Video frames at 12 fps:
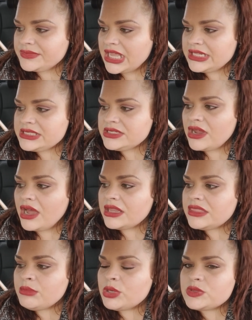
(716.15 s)
it's
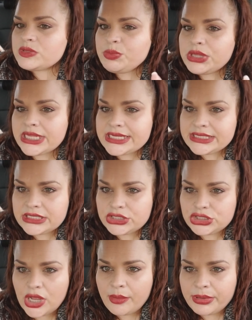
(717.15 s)
not the most
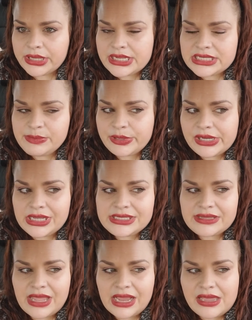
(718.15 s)
pleasant shopping
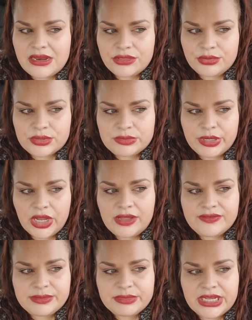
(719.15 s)
experience, and that kind of throws me
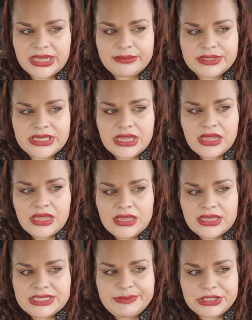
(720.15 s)
off sometimes,
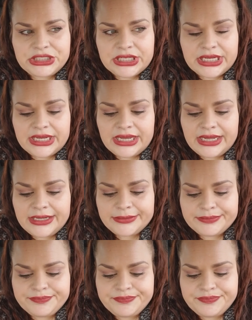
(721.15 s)
especially,
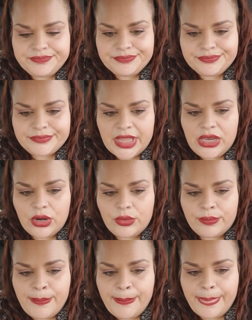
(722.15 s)
you
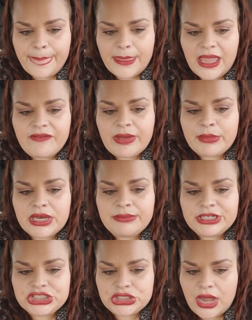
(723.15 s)
know, if I'm going to
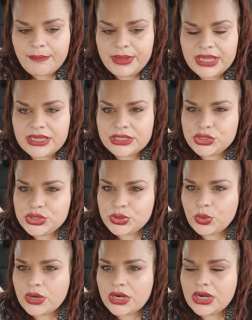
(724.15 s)
be shopping in
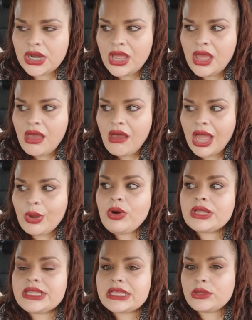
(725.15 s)
store, I
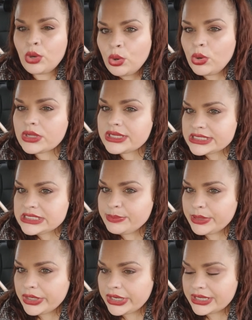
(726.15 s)
want like the whole
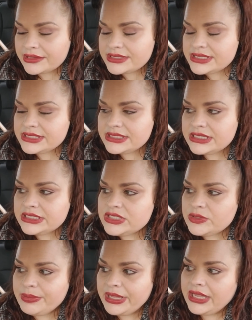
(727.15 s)
experience
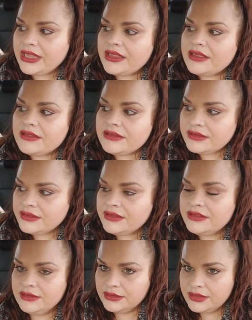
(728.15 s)
to be
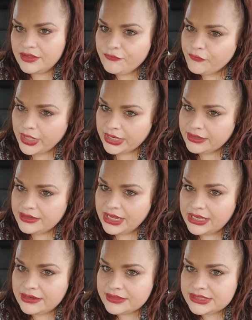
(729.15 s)
fun
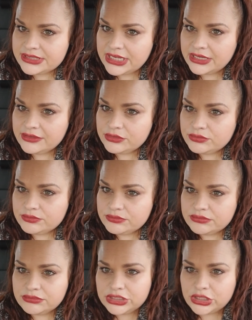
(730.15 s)
and,
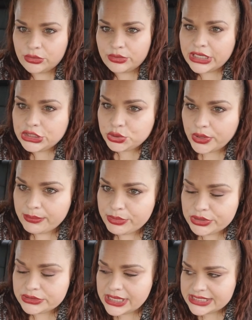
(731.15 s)
you know,
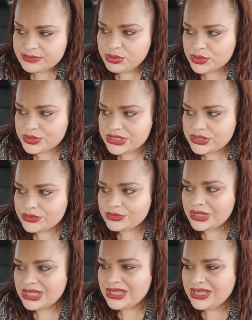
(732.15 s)
enjoyable, as opposed
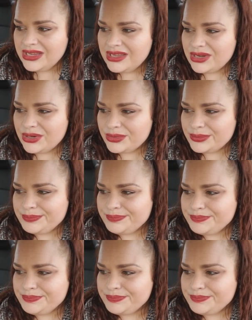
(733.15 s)
to, you know,